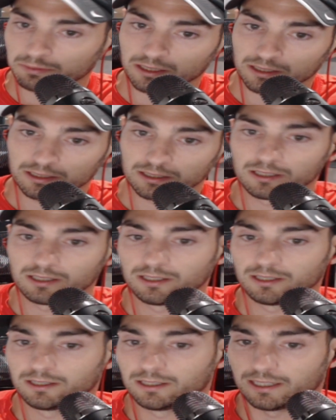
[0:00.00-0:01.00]
on it.
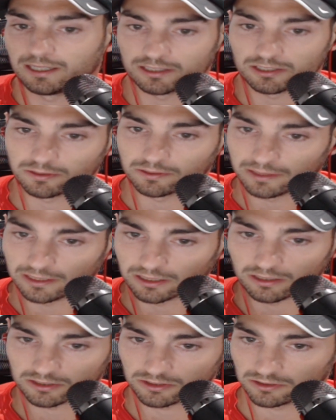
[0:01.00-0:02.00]
And the swing weight
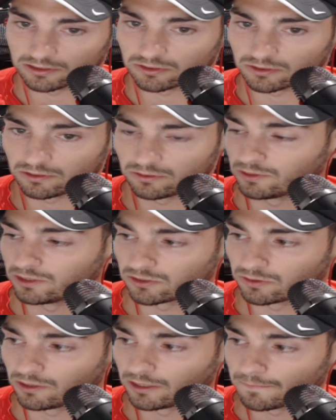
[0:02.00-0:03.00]
also is
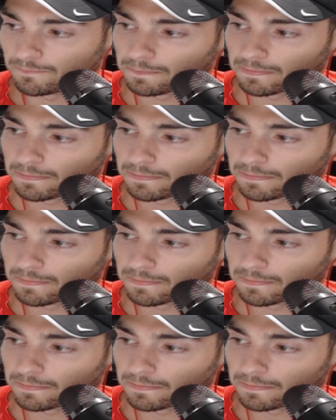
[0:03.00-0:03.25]
120.